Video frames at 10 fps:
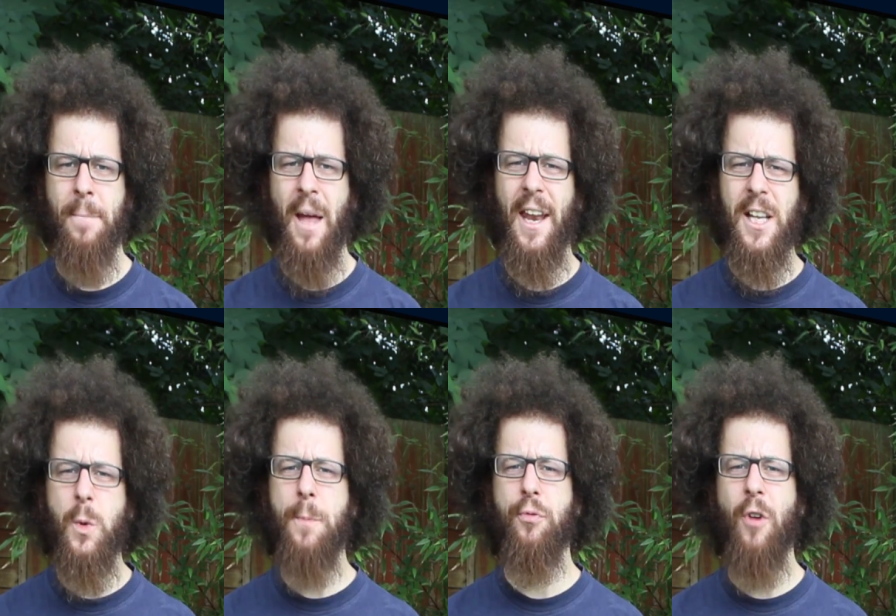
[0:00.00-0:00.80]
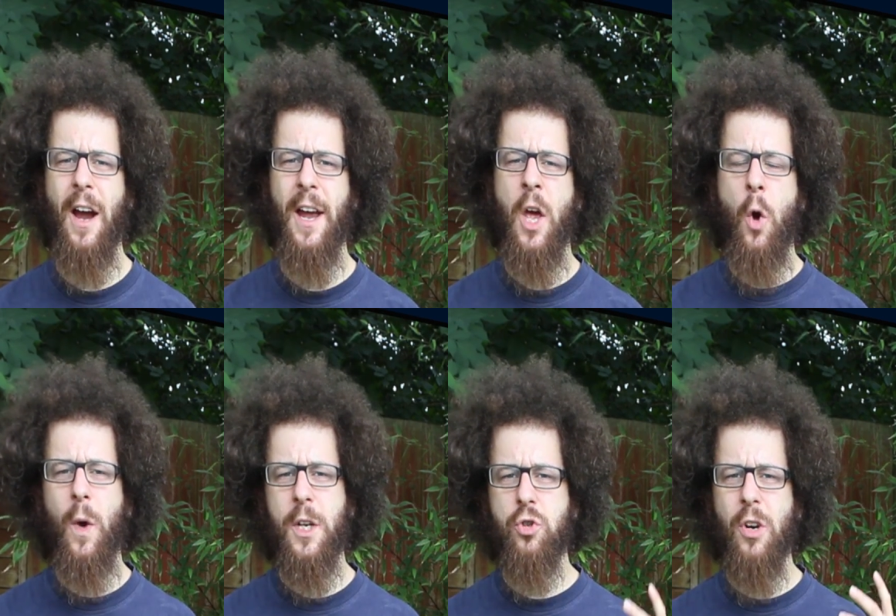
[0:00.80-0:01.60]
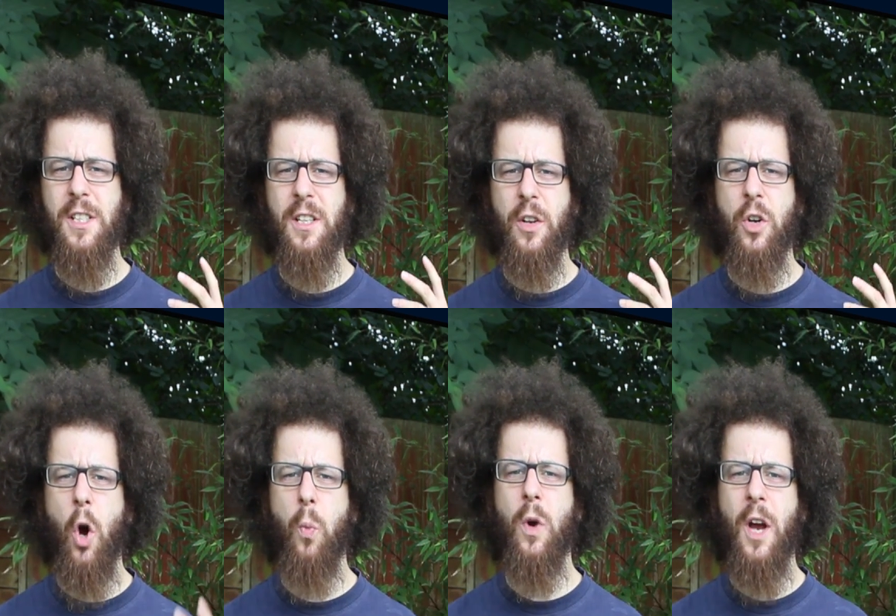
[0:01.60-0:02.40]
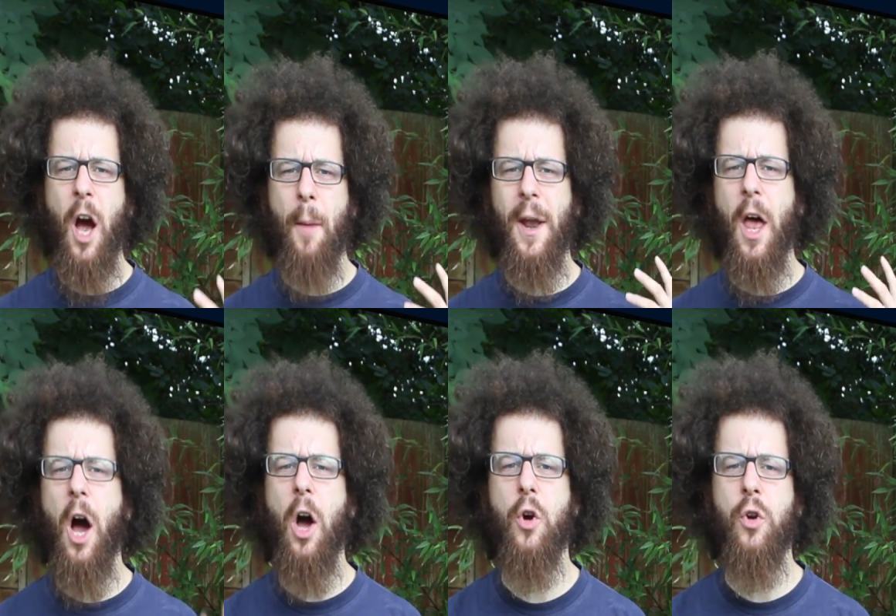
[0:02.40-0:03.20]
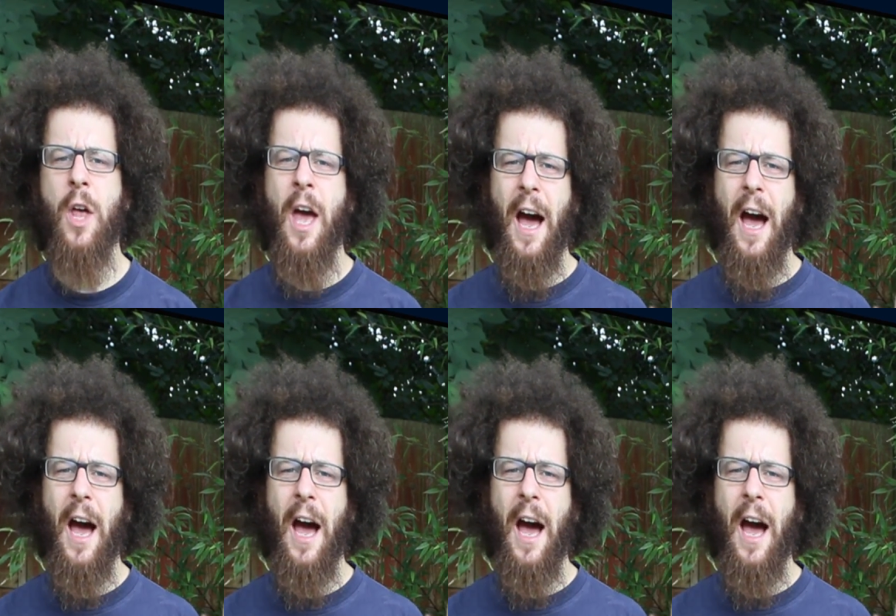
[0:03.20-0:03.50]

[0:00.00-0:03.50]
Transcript: And as we pray, we're trusting that God will come and own